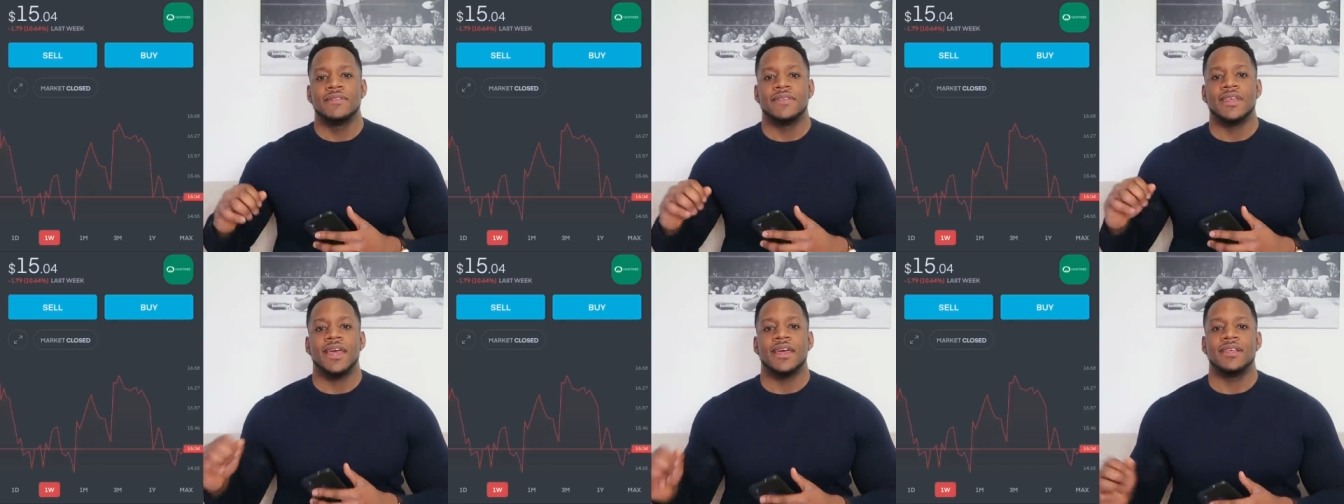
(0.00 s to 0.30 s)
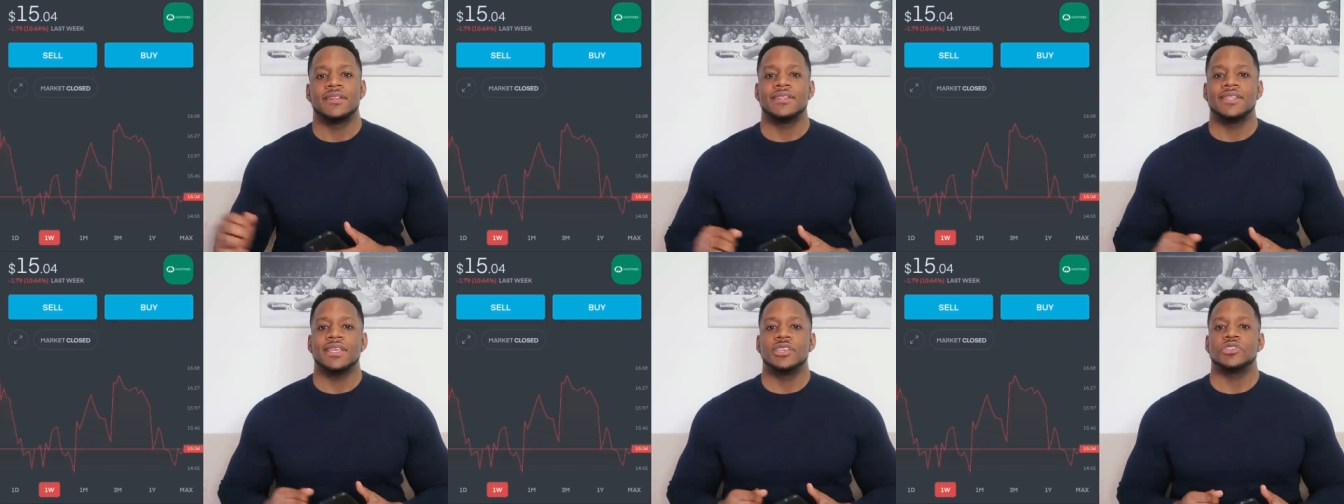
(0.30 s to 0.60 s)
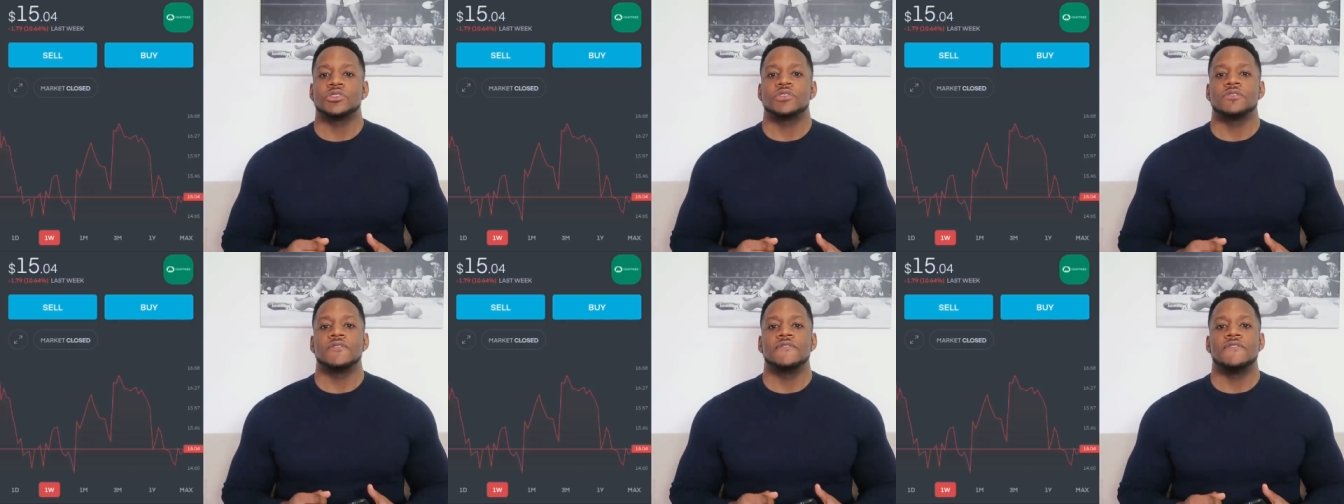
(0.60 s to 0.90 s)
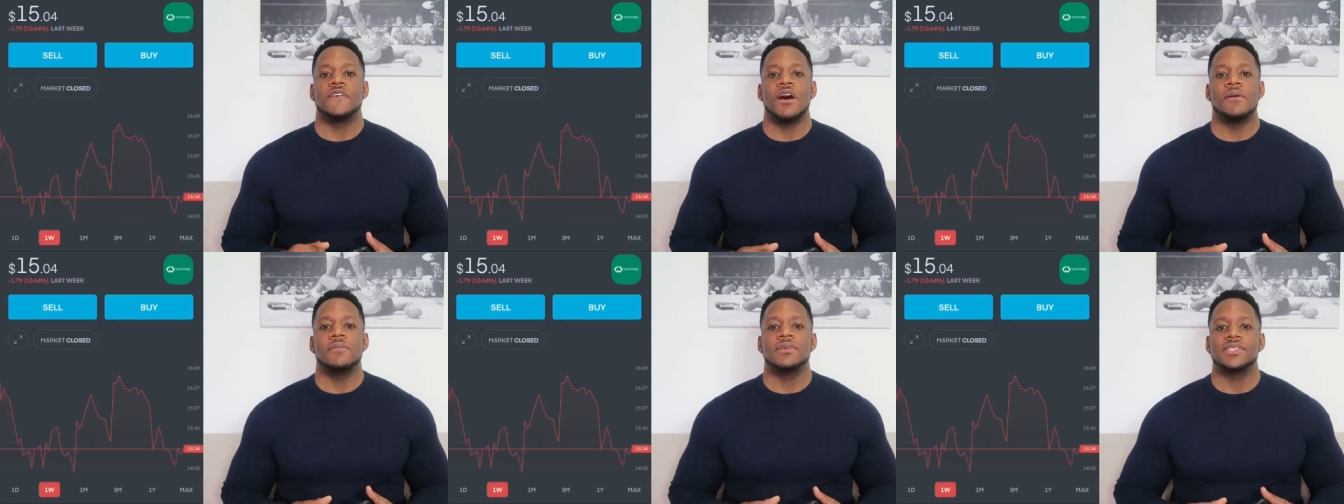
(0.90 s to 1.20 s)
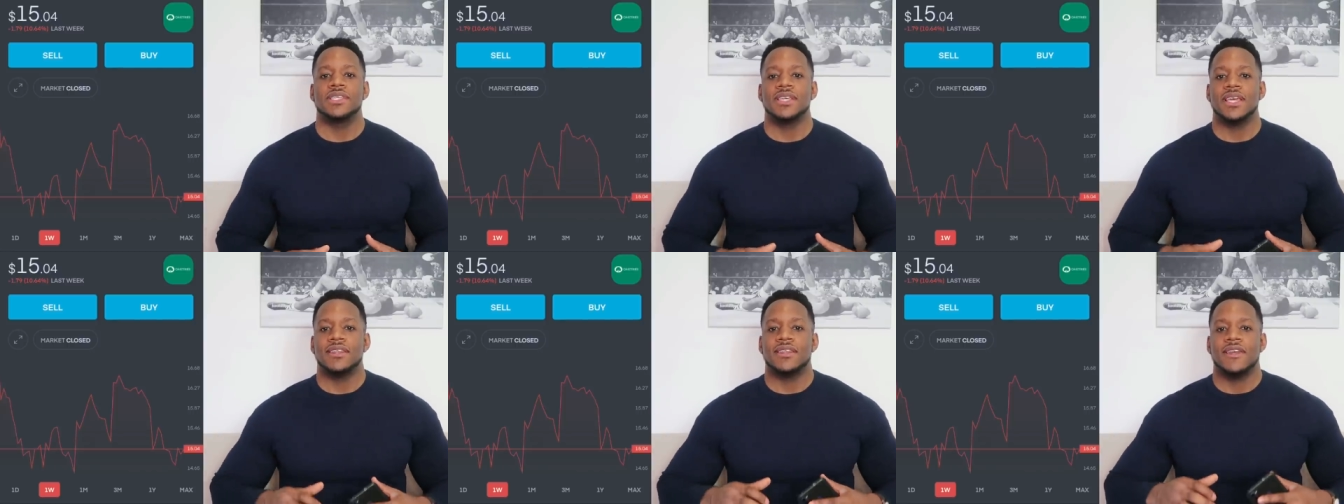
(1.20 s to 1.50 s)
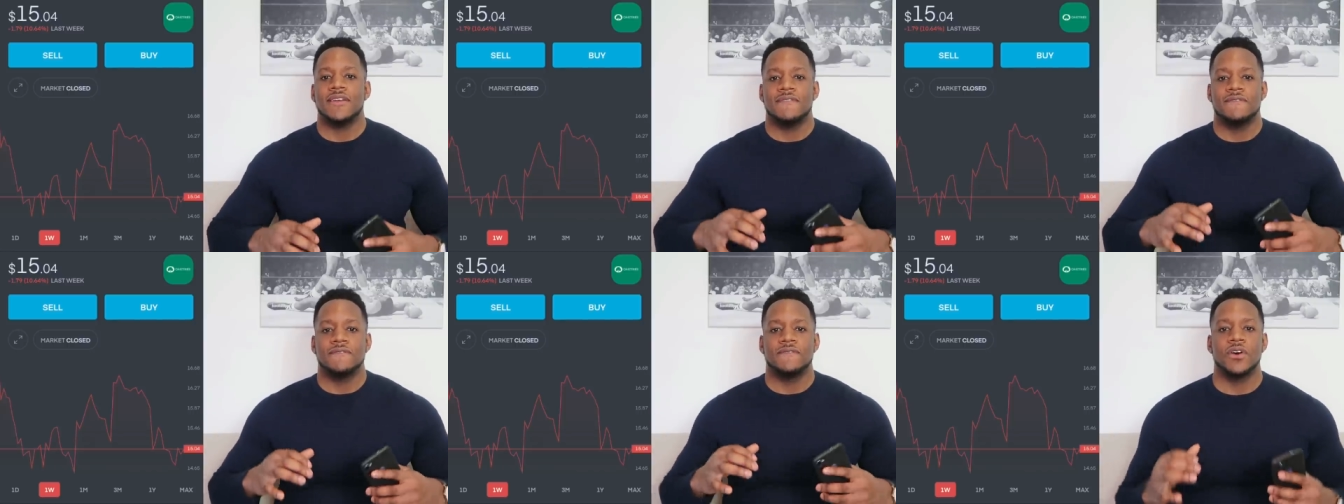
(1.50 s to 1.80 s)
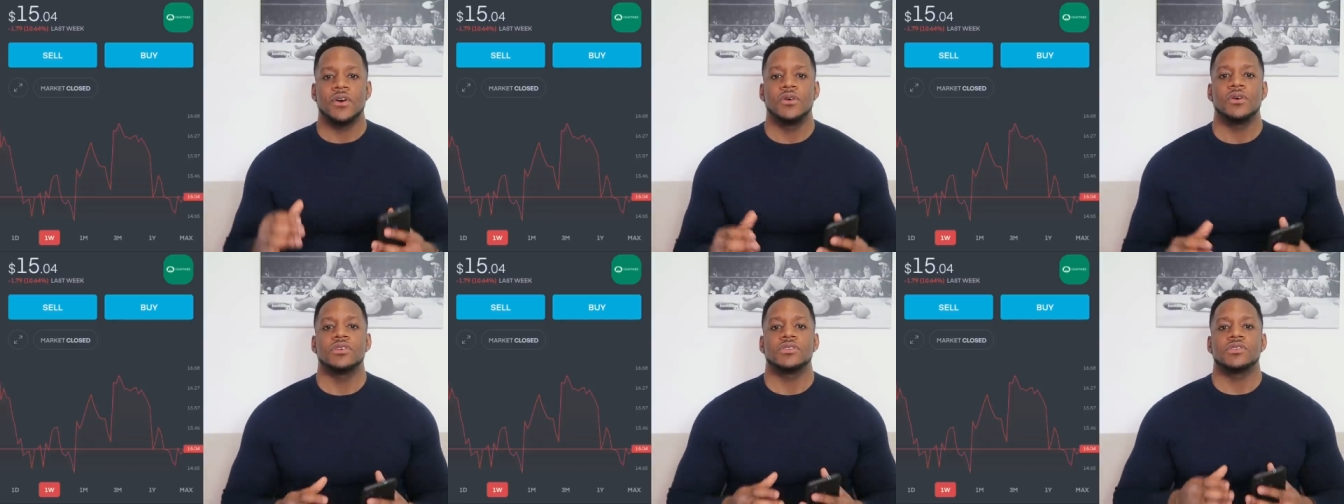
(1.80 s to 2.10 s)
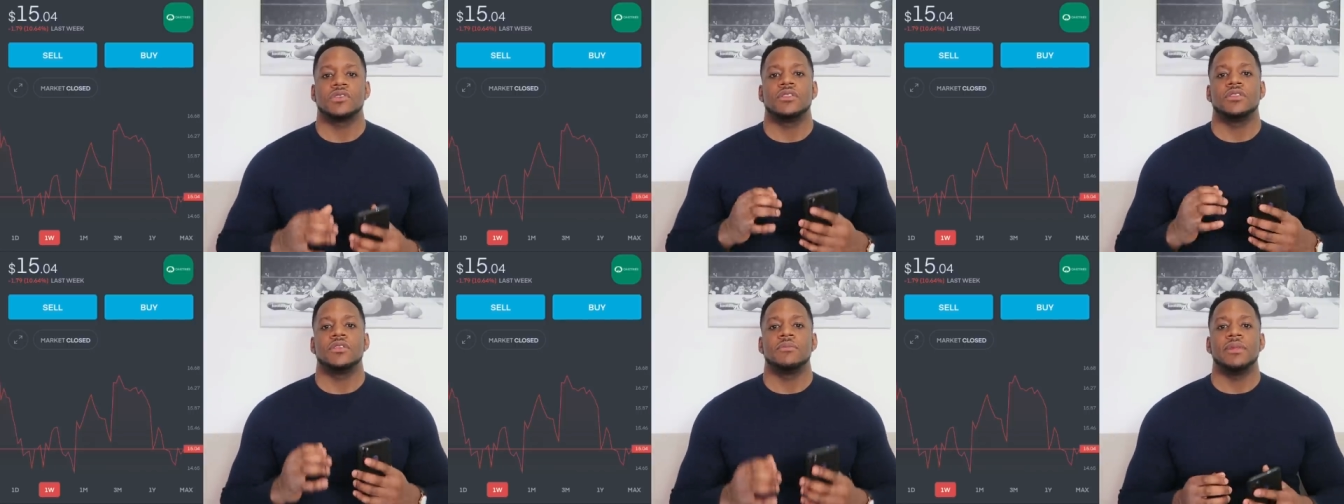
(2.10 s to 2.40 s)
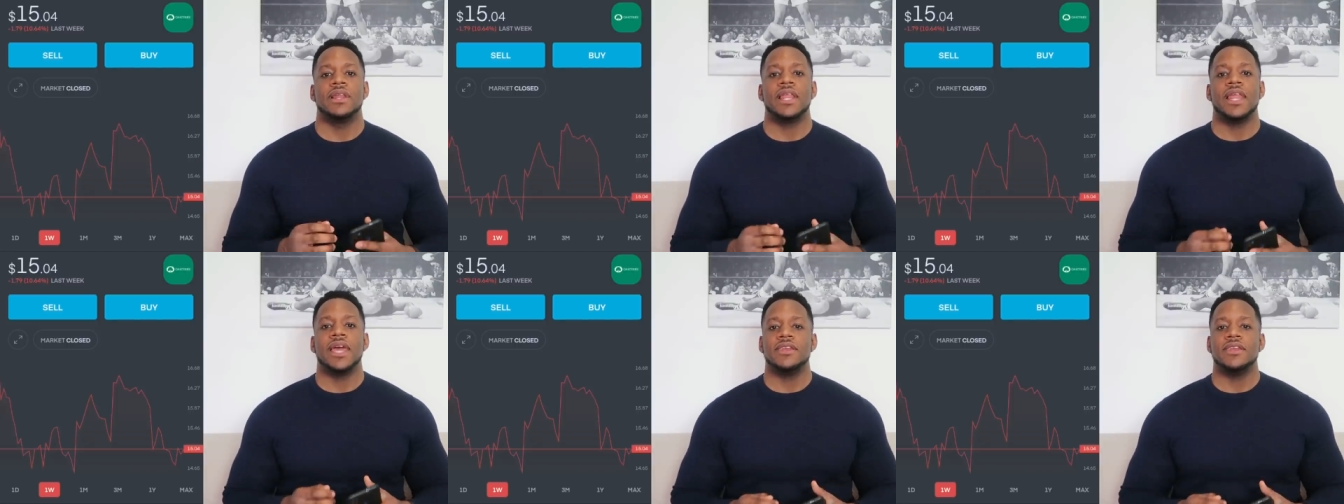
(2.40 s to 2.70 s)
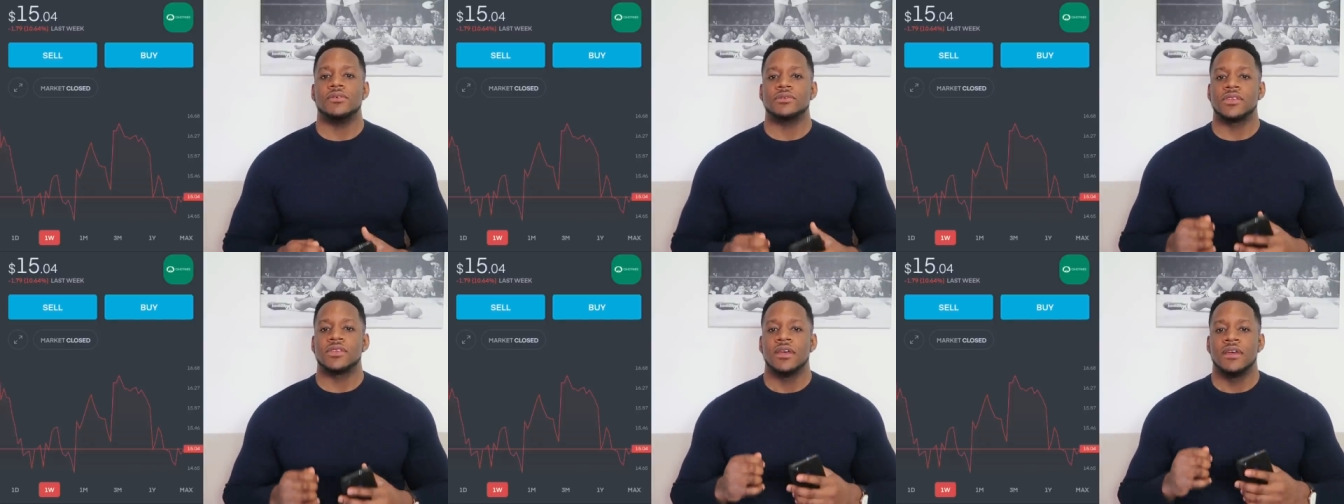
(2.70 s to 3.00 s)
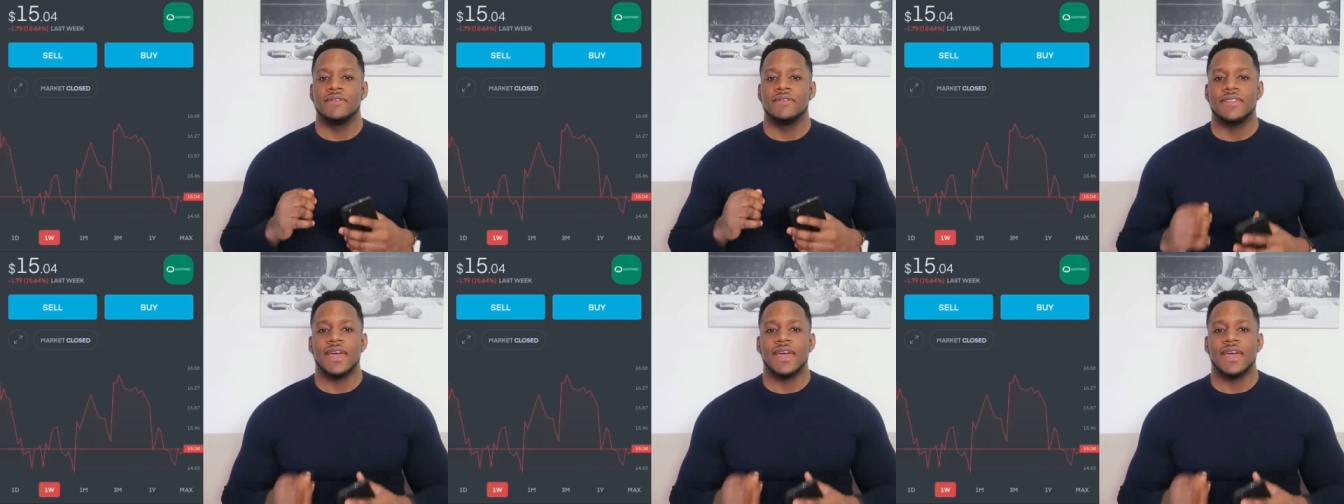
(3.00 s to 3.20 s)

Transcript: their digital pharmacy, and they focus on the millennials.